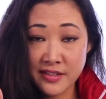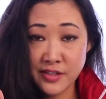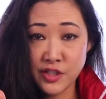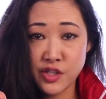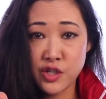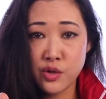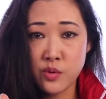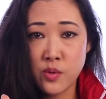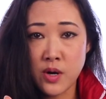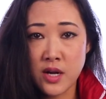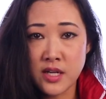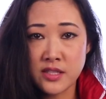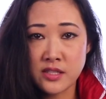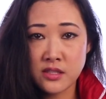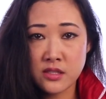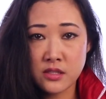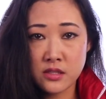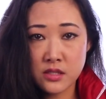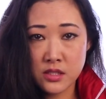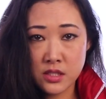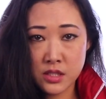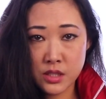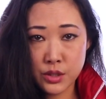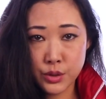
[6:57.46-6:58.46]
into
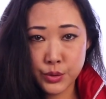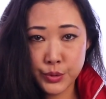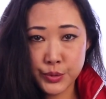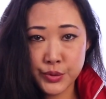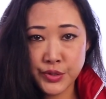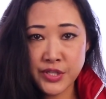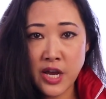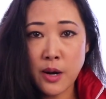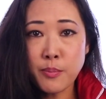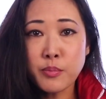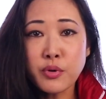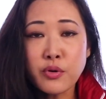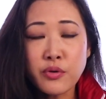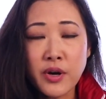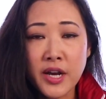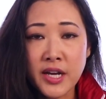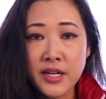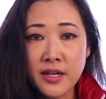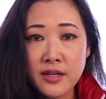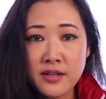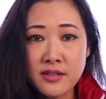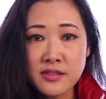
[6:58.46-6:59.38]
us to separate